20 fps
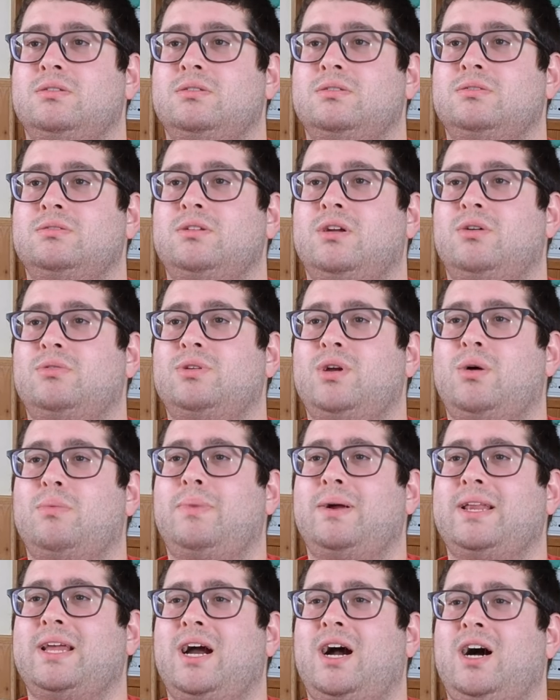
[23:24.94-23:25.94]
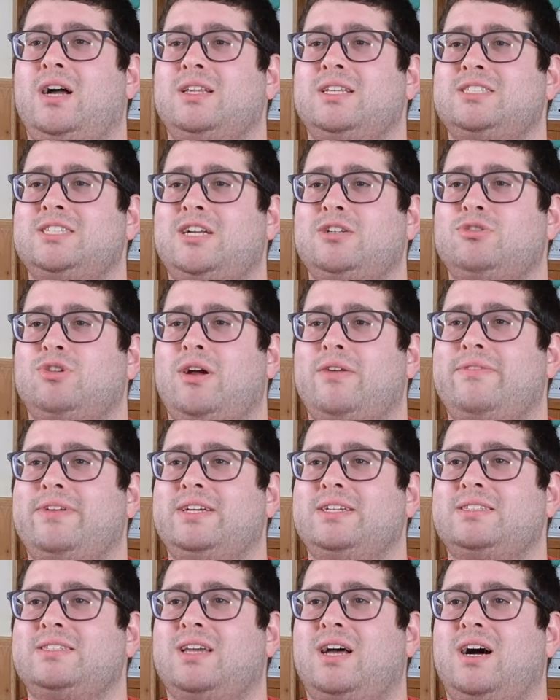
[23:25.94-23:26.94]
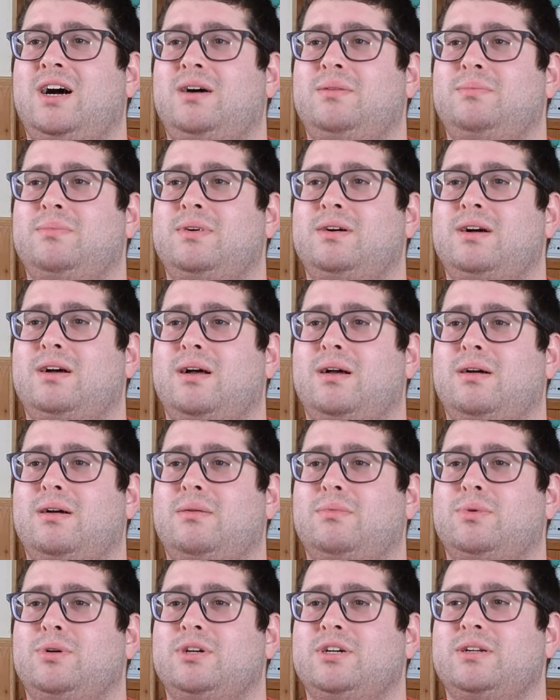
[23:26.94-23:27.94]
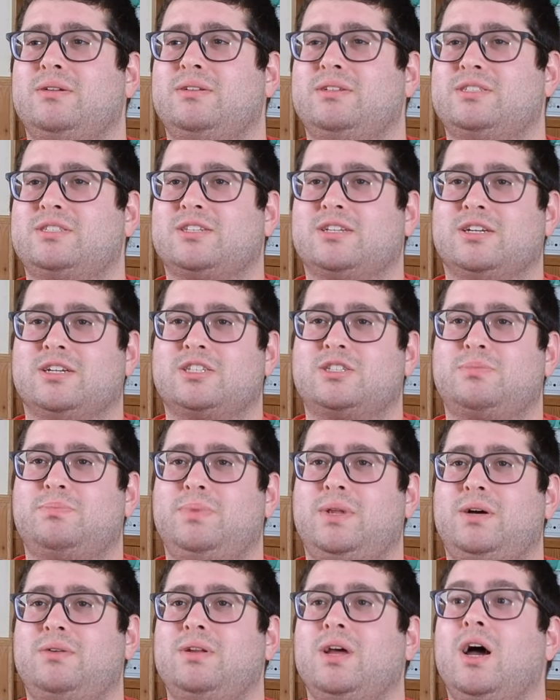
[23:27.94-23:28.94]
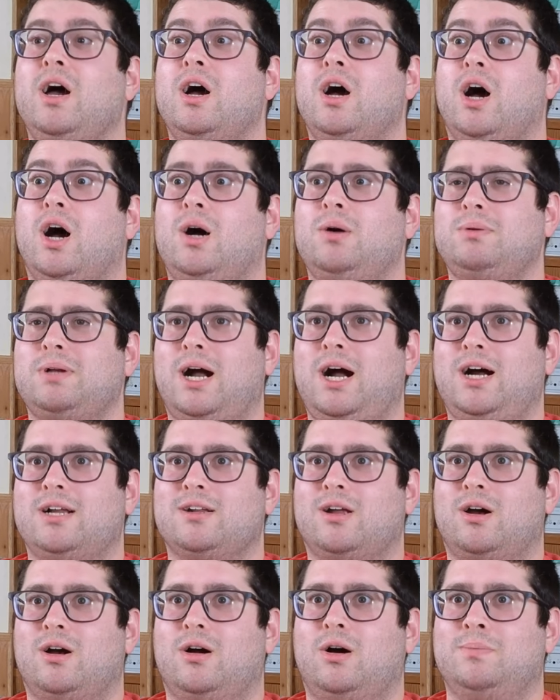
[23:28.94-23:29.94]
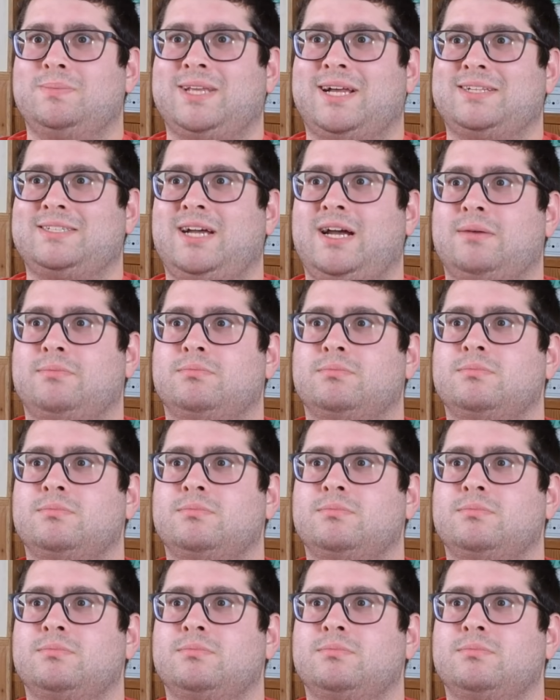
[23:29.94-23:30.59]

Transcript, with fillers: No, no, buddy. Uh, let's not drive this. Um, I'm worried it's gonna explode. Oh god, almost out of time.